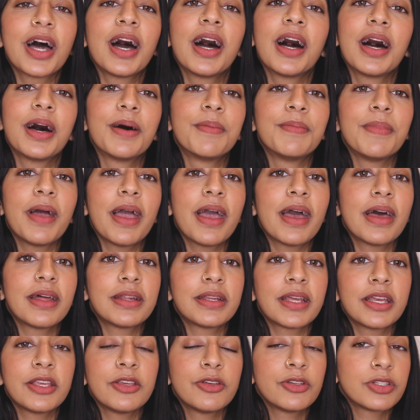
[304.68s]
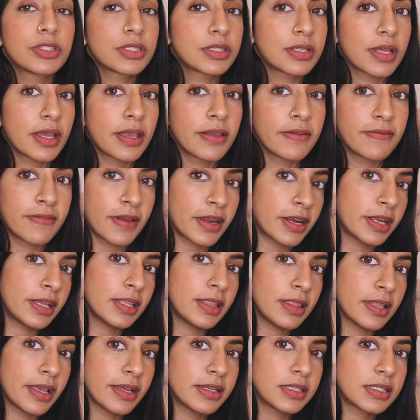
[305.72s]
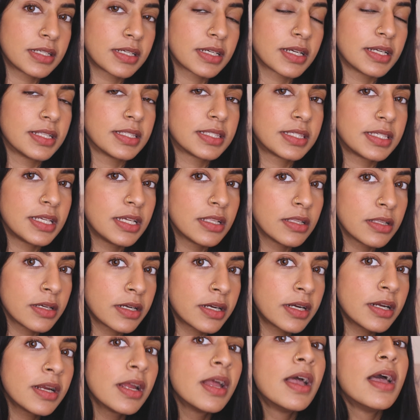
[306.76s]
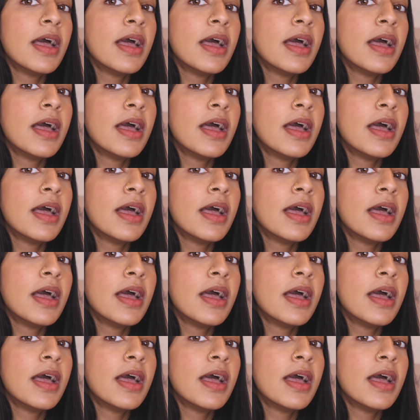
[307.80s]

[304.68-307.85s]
and I used a very light concealer,